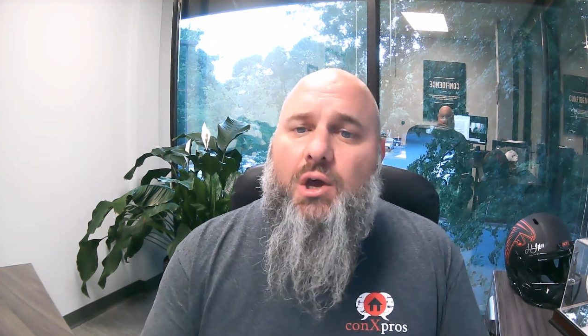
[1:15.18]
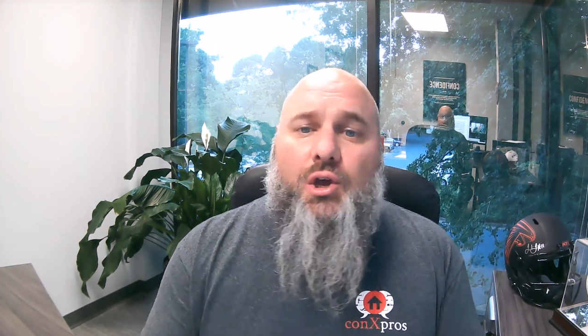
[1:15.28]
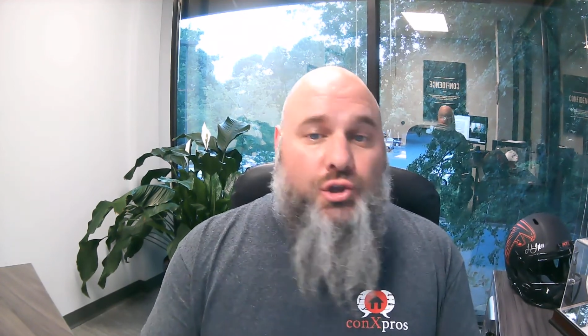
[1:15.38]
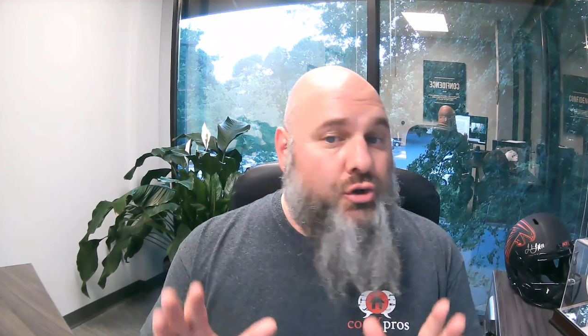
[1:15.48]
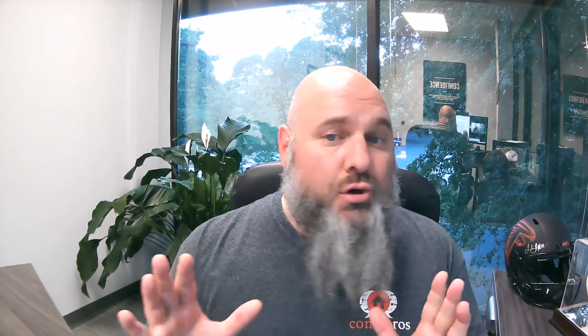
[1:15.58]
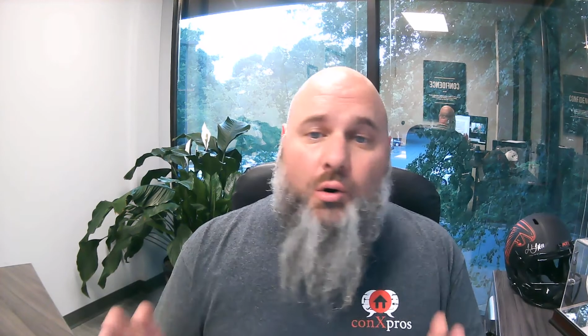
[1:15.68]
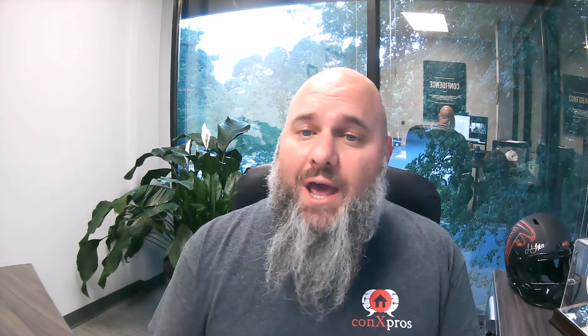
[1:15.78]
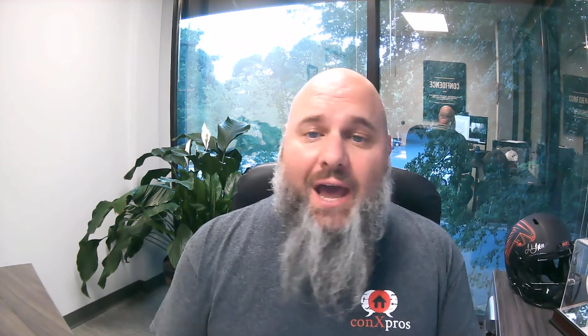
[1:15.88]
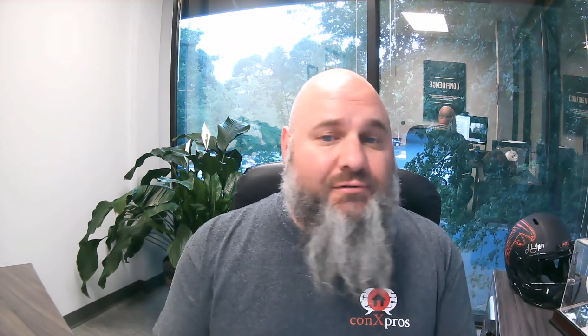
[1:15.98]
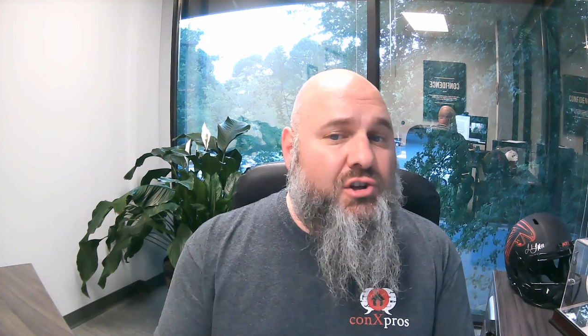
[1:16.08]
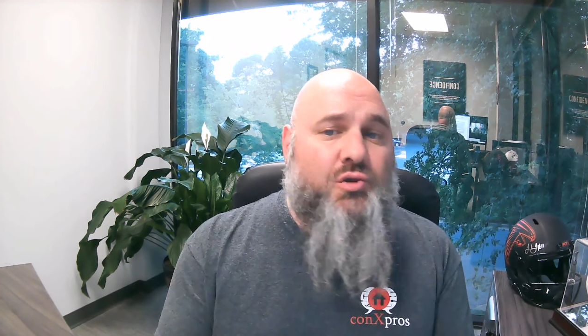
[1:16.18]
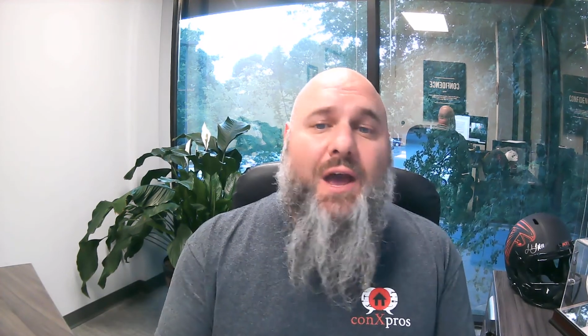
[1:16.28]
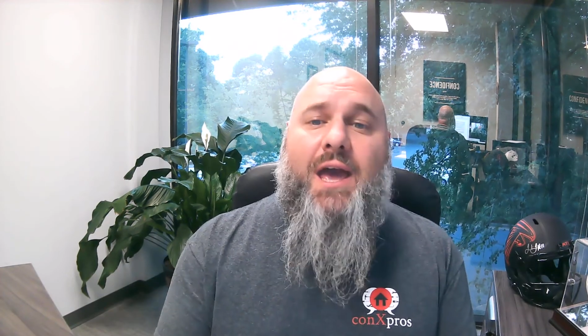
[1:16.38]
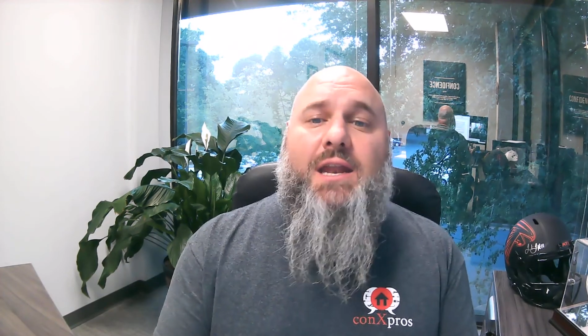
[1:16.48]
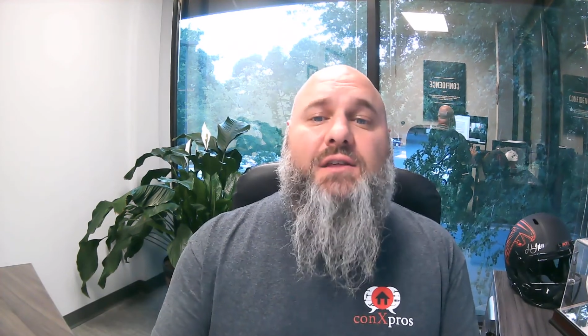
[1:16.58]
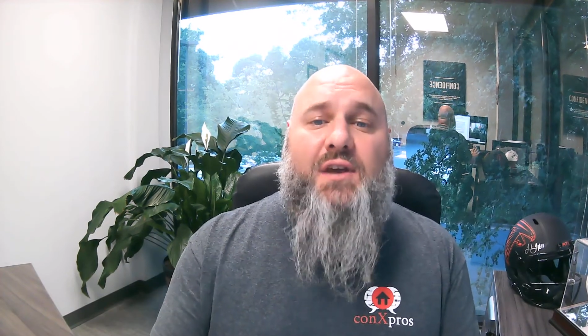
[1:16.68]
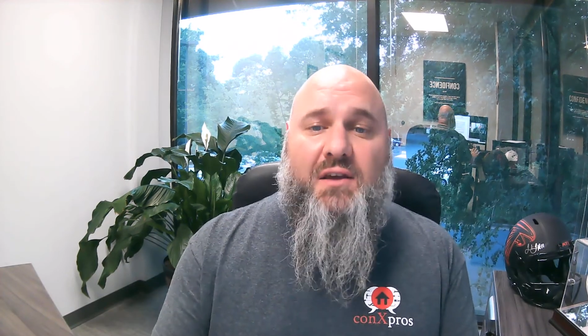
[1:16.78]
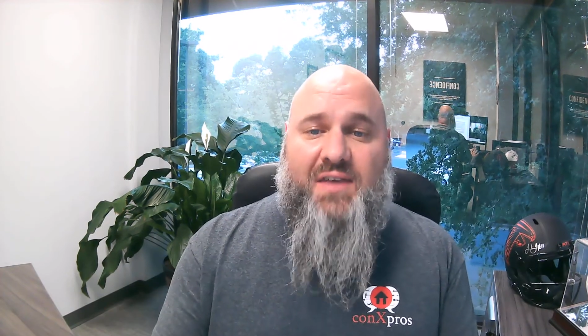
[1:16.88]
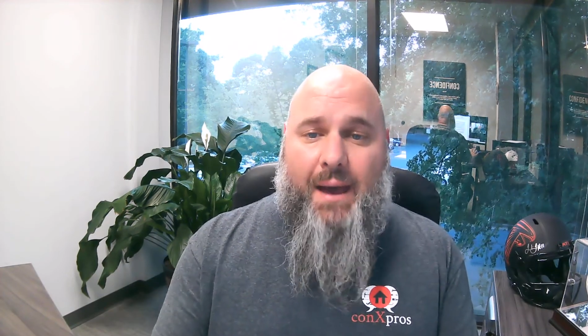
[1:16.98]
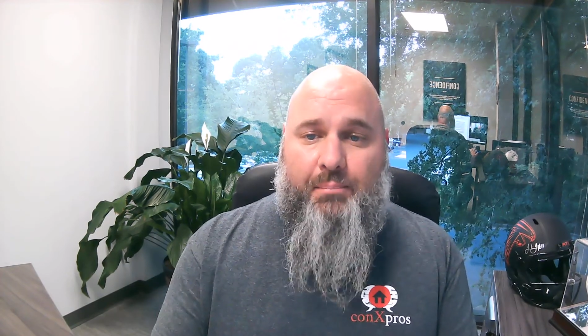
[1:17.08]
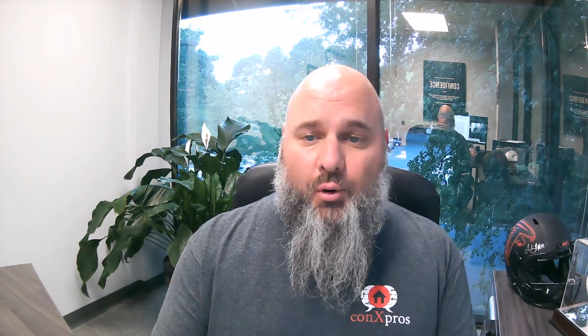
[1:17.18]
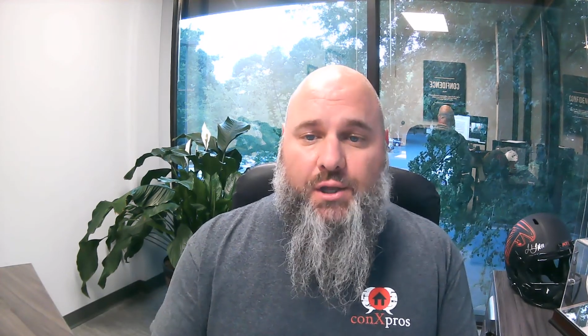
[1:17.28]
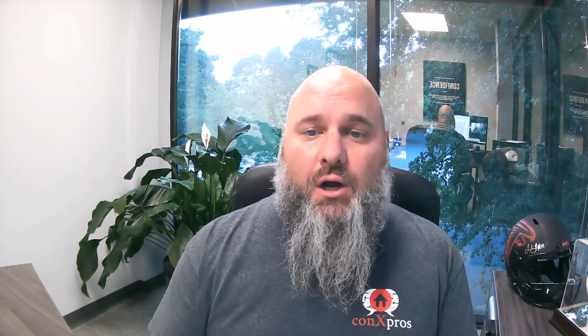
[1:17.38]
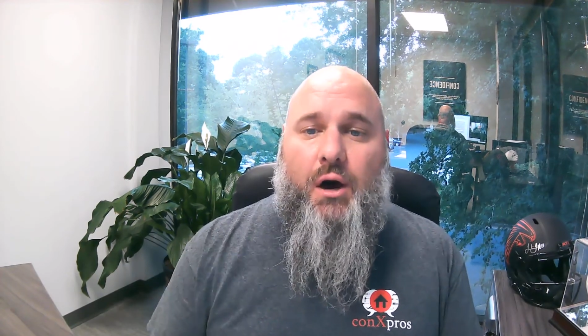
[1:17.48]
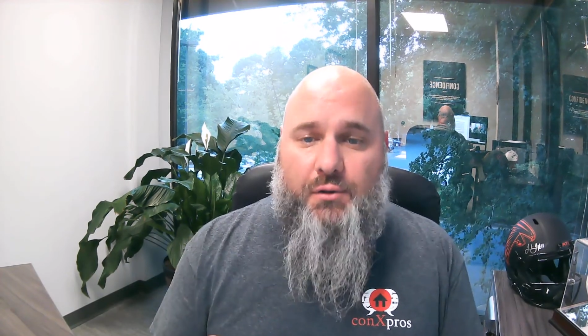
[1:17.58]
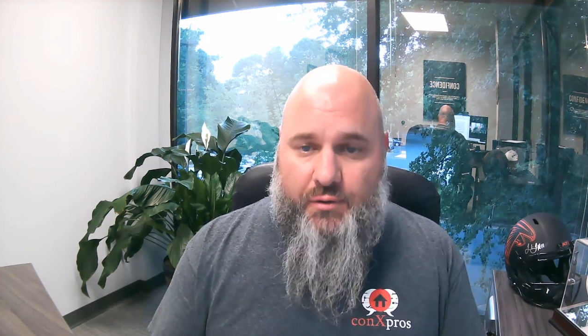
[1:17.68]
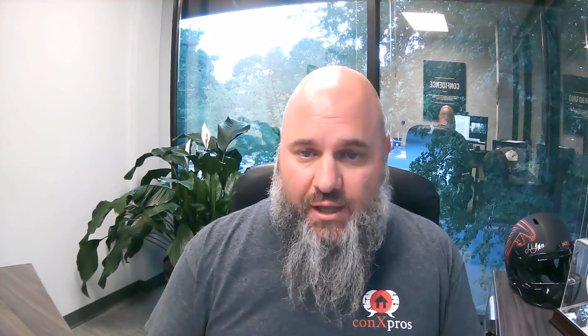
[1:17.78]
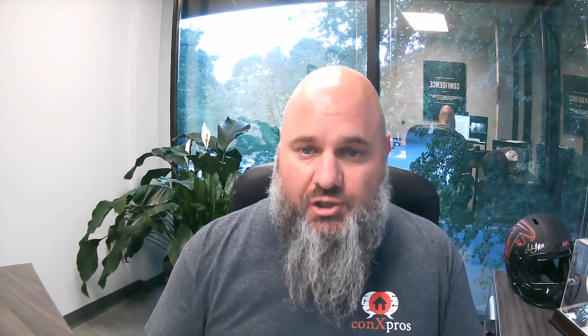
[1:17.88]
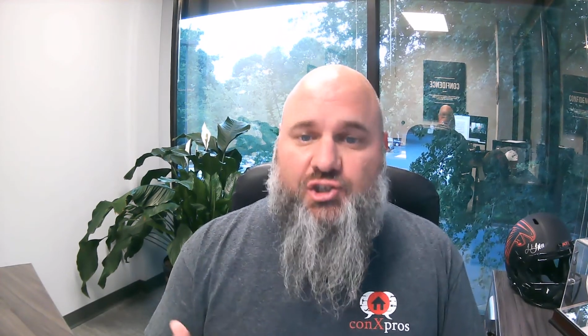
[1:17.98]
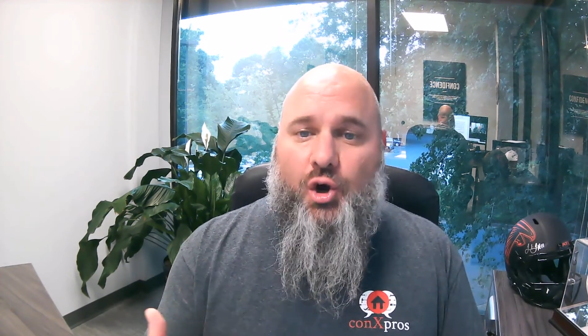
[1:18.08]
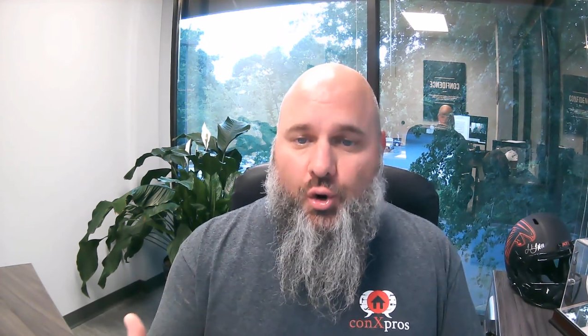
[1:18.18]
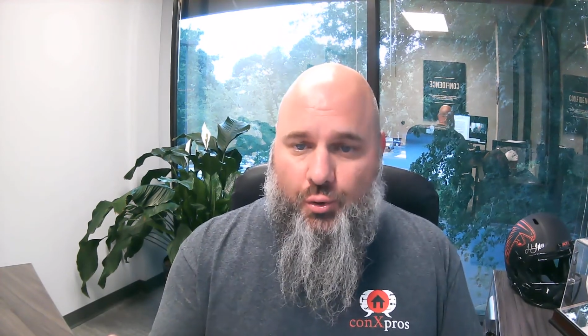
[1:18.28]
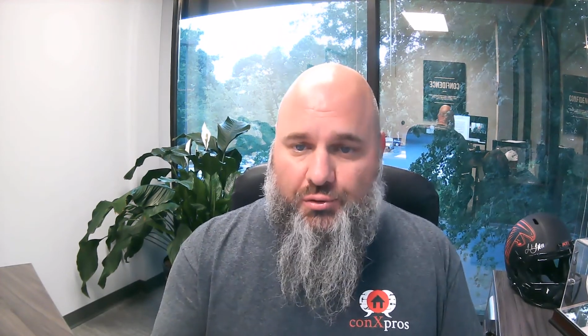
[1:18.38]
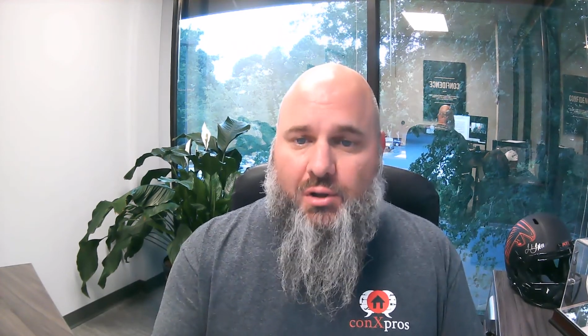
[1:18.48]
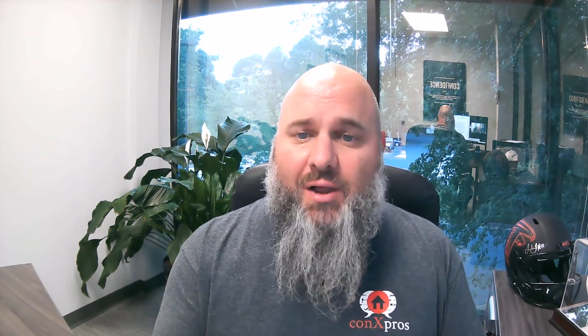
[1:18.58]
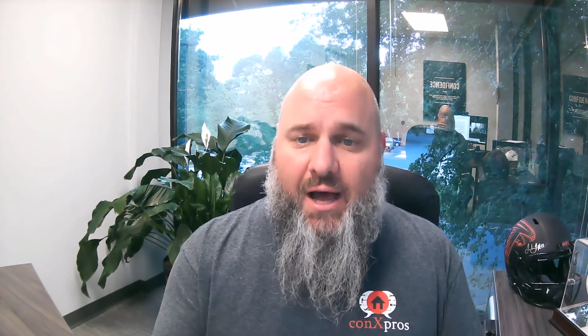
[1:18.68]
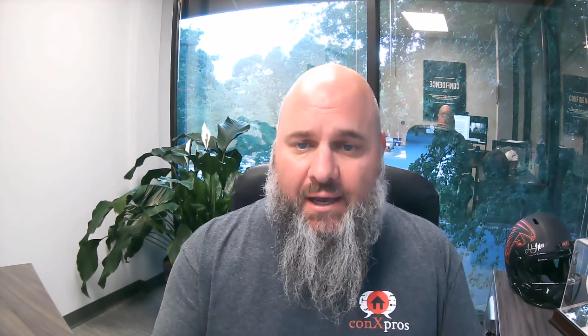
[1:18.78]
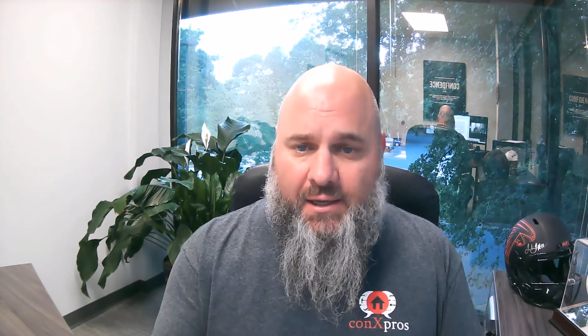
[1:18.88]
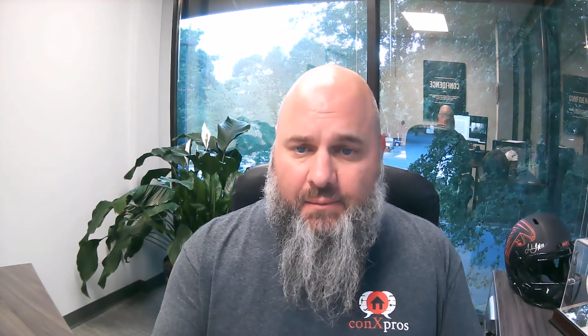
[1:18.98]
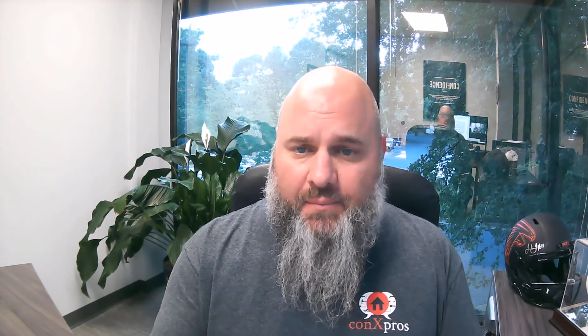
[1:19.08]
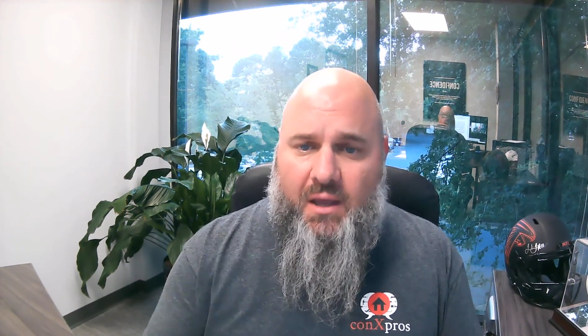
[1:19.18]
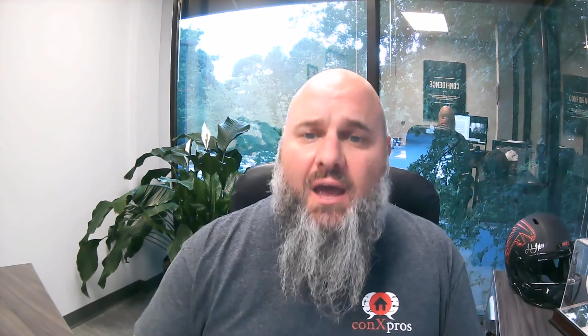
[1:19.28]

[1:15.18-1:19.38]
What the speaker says: You don't have to do anything at that point other than just hold the line,